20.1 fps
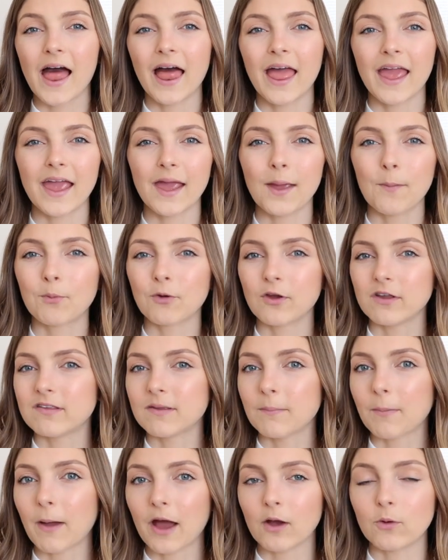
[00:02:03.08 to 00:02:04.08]
a
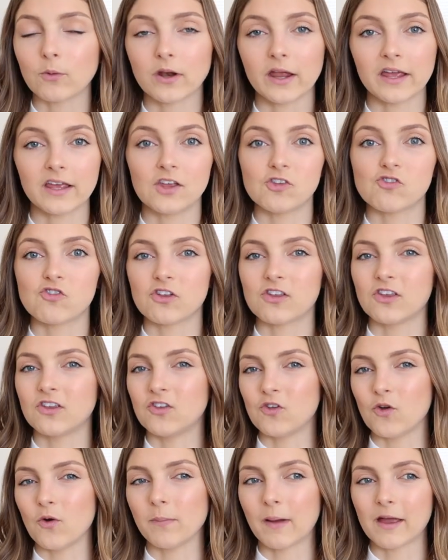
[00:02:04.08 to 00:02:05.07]
preset pack when I could just
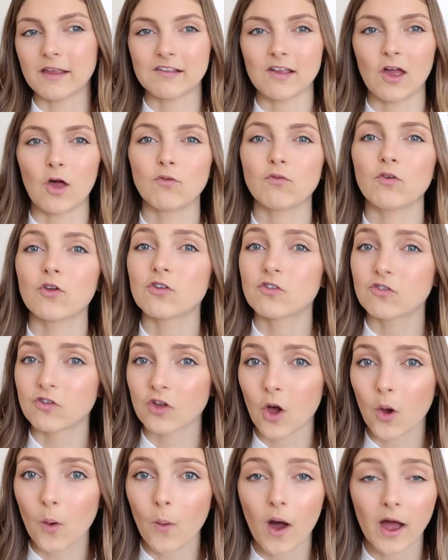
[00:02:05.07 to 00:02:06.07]
do it myself.
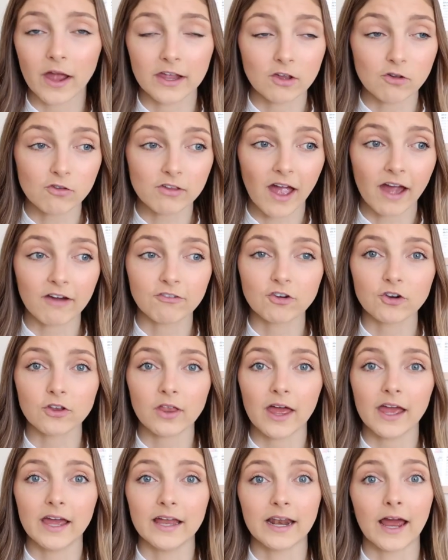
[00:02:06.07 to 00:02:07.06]
So I use
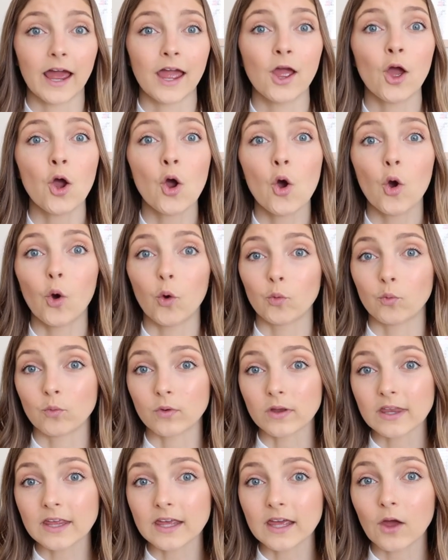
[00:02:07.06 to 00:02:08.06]
Afterlight and I
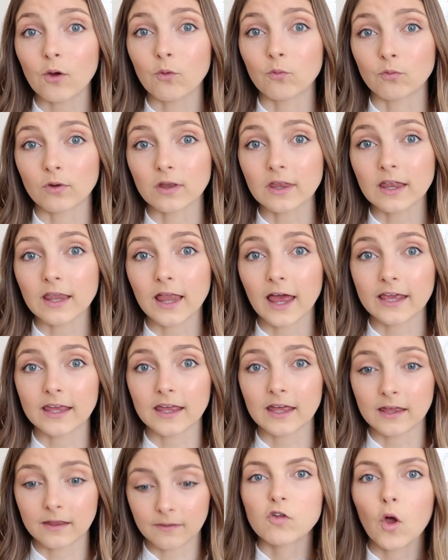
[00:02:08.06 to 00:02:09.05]
really like
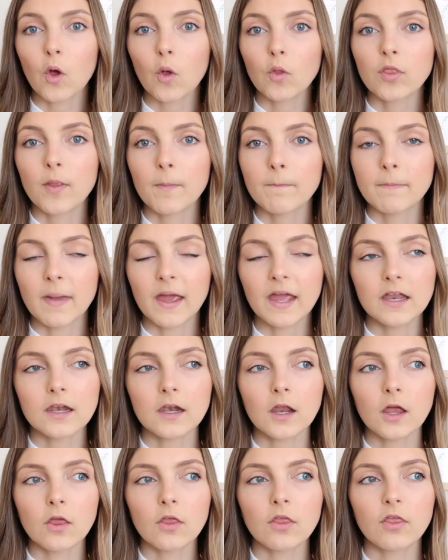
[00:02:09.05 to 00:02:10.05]
it. So the
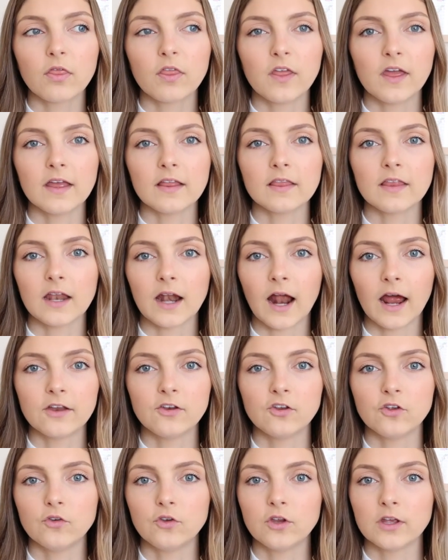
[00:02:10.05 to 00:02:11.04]
main thing that
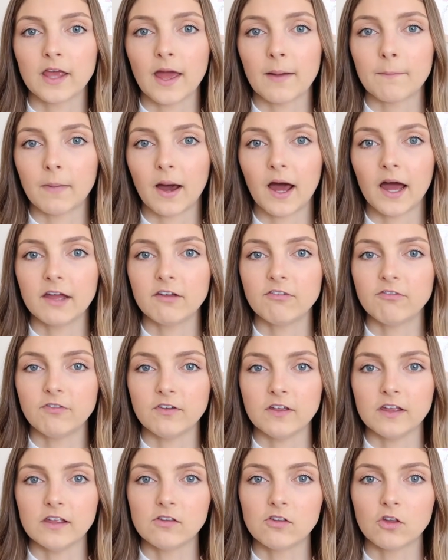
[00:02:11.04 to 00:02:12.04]
I do to get my
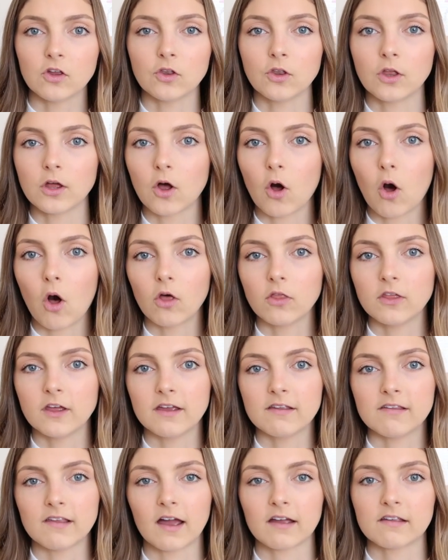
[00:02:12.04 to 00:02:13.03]
feed to look all the
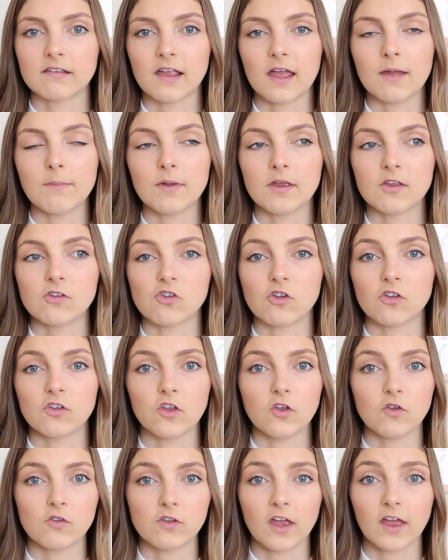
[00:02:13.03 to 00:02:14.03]
exact same is just
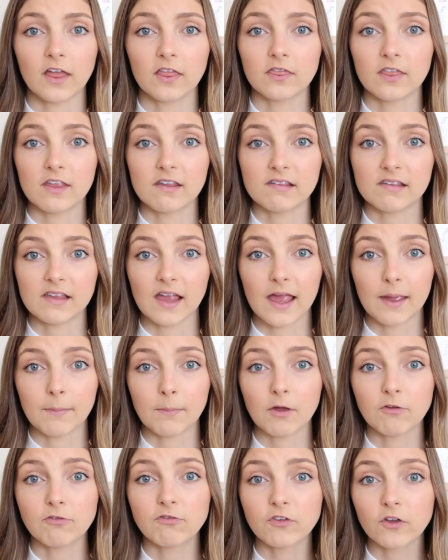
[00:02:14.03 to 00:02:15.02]
using the same
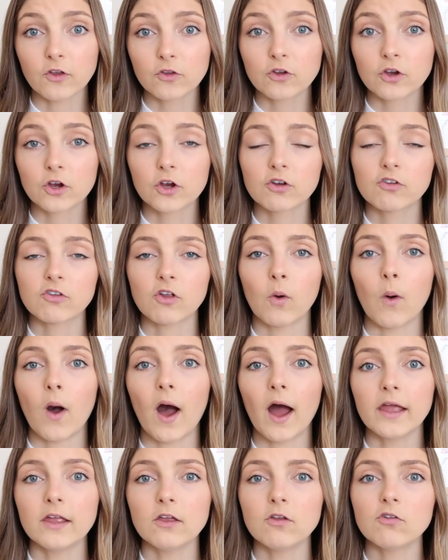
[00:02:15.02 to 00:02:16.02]
filter. So
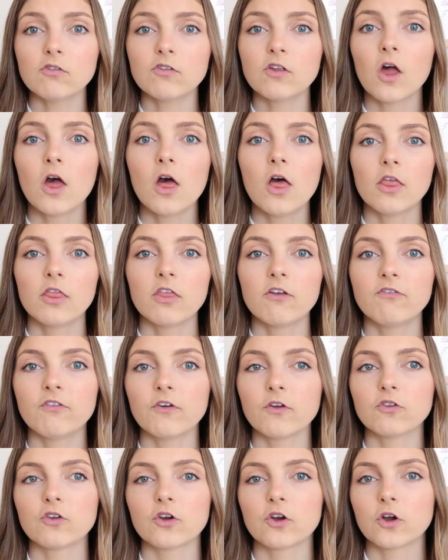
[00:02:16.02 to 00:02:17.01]
I use the
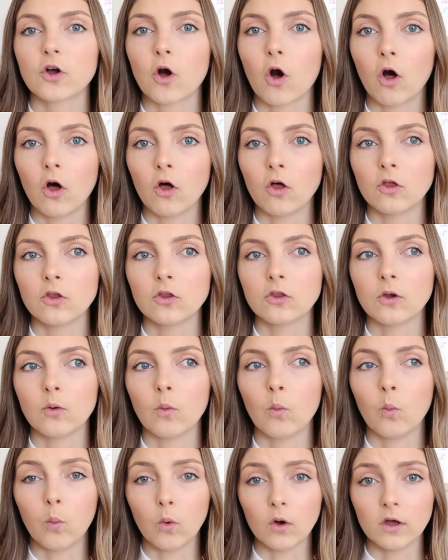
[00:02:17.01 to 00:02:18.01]
filter called
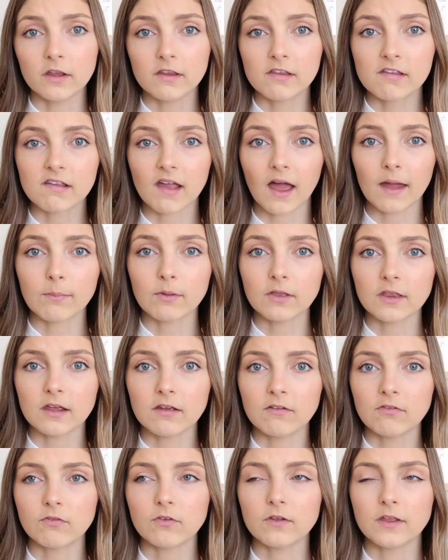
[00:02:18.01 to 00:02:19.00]
Woods, I
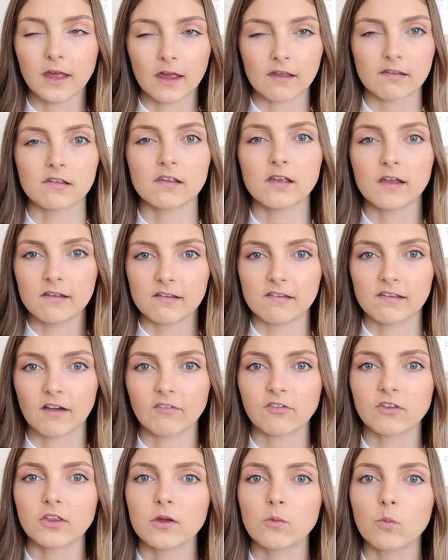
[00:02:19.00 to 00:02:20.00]
believe. Yes, it's
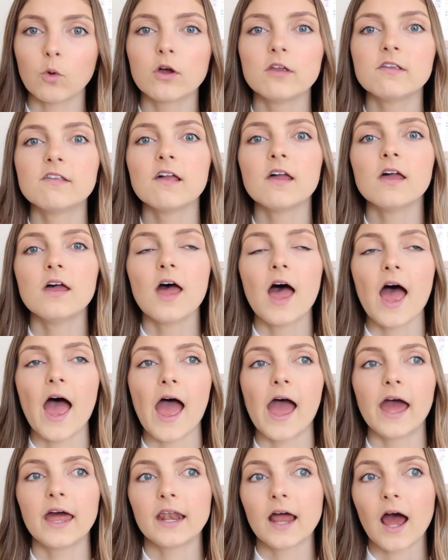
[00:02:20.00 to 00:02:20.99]
definitely Woods,
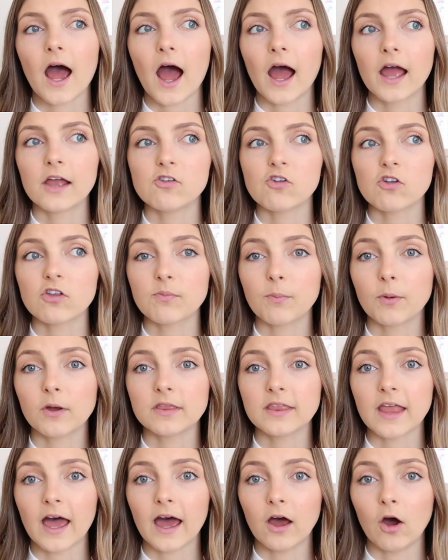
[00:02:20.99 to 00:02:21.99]
and I just
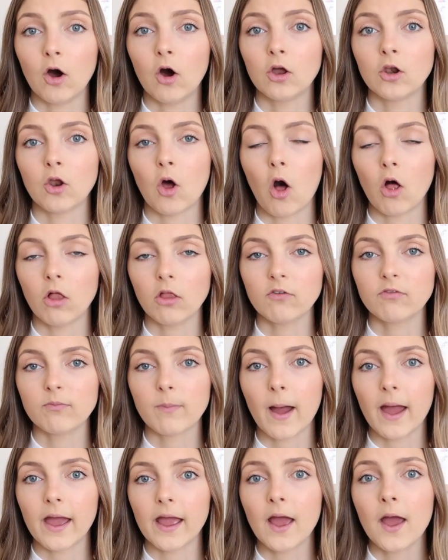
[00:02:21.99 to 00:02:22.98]
put that on all of
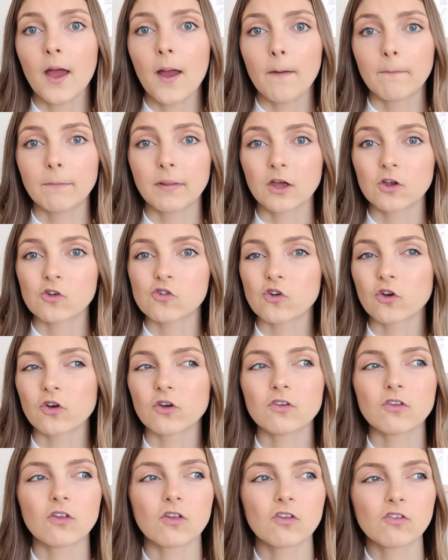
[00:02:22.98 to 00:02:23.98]
my
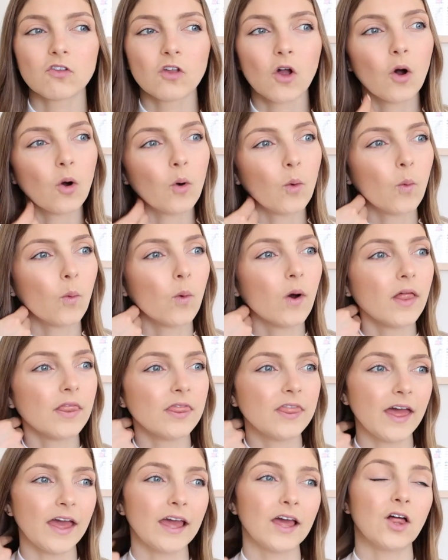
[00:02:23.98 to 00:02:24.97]
pictures so
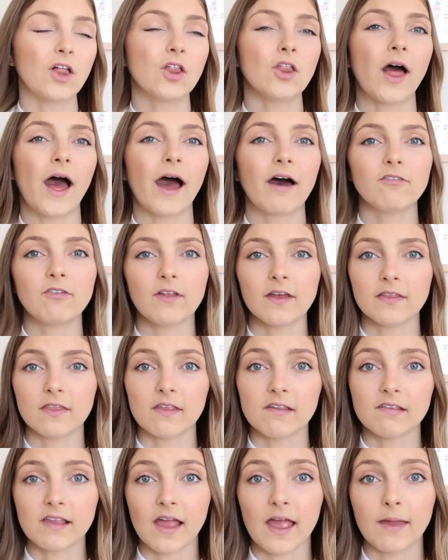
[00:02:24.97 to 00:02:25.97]
they have like the
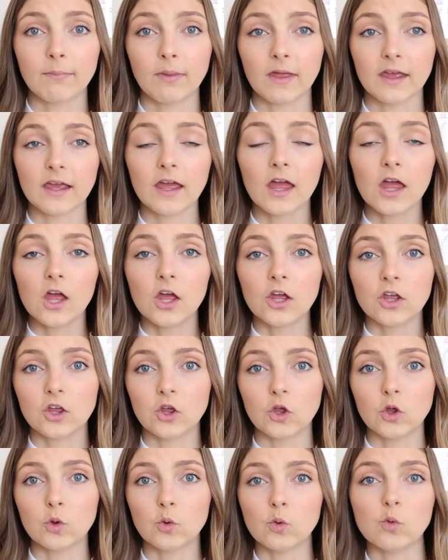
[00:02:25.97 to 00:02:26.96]
same like
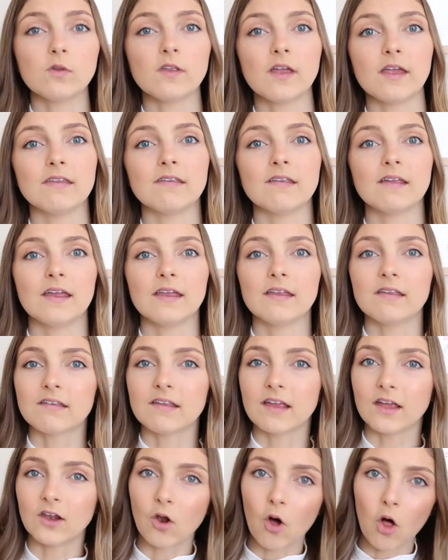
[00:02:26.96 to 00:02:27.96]
hues and tints
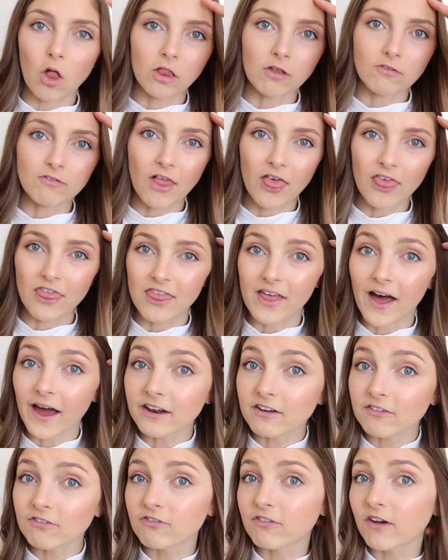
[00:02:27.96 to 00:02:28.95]
and all of
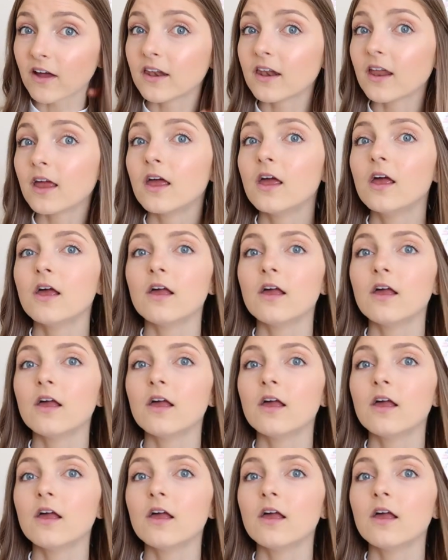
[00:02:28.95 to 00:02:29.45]
that fun